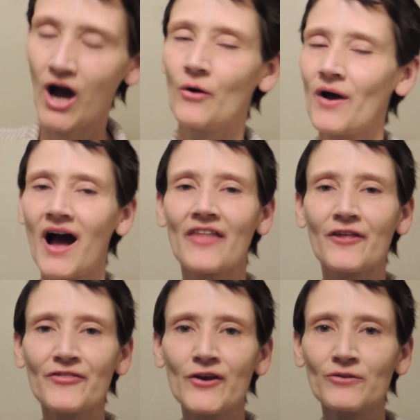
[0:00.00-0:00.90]
Oh, I
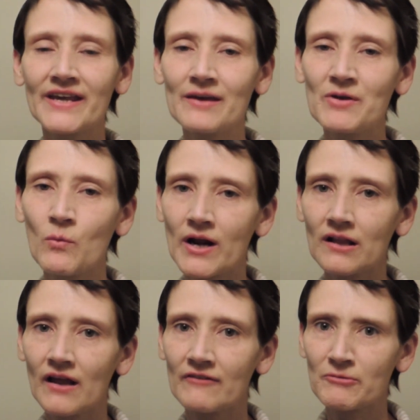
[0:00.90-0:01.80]
thought they only gave me 1
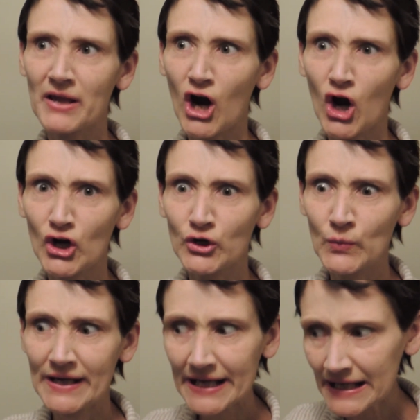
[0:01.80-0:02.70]
glove. I'm like, are
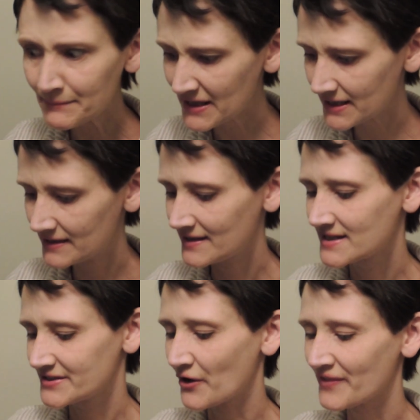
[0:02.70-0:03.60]
you kidding me?
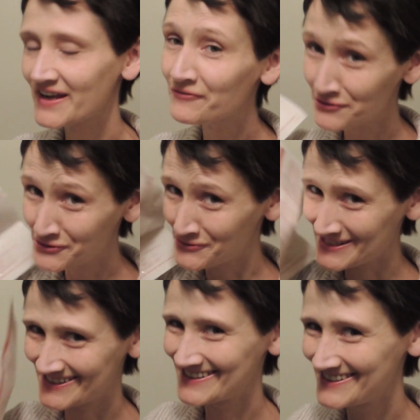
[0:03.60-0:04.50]
No, they give you
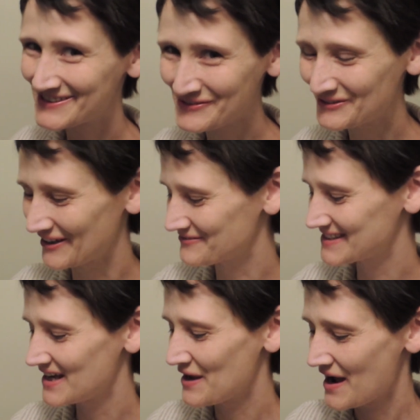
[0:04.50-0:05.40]
2 gloves.